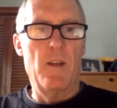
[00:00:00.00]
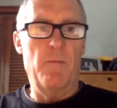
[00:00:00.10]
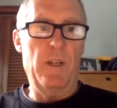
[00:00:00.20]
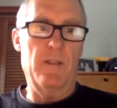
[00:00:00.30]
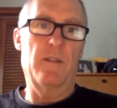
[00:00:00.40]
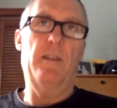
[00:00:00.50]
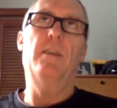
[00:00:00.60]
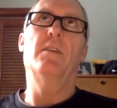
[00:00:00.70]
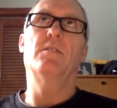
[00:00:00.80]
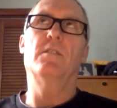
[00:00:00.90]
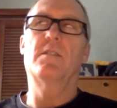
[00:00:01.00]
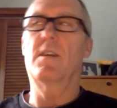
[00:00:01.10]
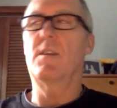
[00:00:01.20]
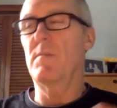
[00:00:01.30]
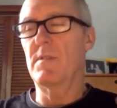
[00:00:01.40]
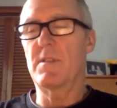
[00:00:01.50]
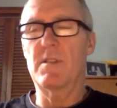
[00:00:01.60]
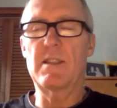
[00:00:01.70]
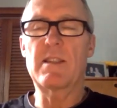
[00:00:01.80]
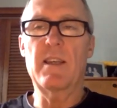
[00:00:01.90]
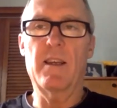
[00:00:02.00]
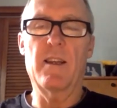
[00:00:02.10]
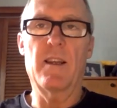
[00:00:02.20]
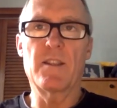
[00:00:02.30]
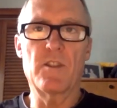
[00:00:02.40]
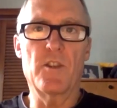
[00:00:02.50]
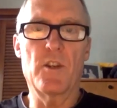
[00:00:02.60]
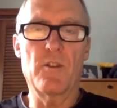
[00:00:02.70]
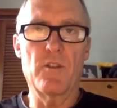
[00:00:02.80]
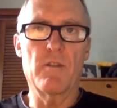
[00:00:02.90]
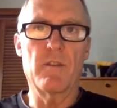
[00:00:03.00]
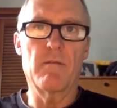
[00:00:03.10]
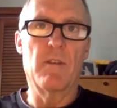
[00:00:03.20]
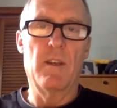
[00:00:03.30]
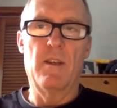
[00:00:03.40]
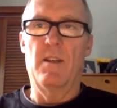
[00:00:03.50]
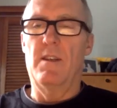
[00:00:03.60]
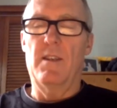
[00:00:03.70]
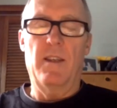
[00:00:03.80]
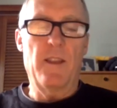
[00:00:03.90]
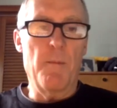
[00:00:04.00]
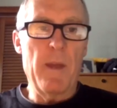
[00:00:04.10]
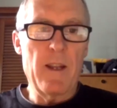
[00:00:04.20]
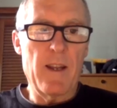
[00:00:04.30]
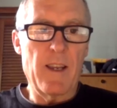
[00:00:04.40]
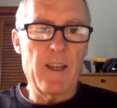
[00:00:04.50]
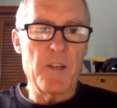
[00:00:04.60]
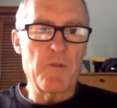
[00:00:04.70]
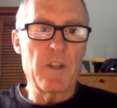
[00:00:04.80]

because kids, you tell them sing unless you're in the Mennonite country.